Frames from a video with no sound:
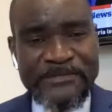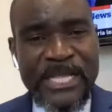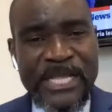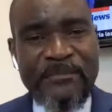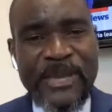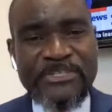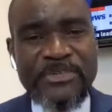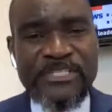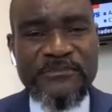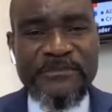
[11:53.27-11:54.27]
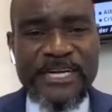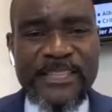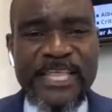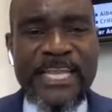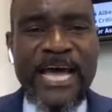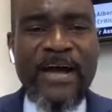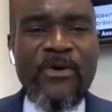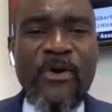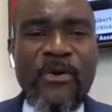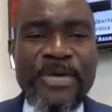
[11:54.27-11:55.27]
The Patriotic Front then are
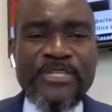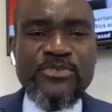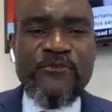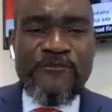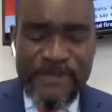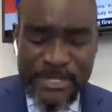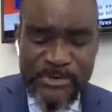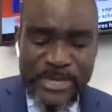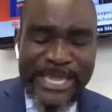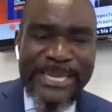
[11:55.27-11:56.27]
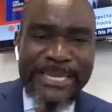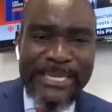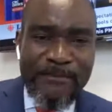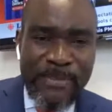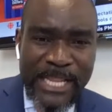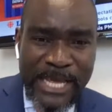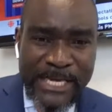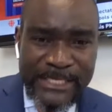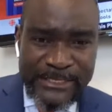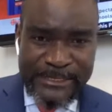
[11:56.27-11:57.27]
going to fill in the
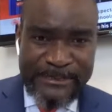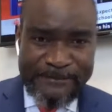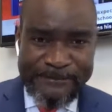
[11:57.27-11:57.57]
blanks.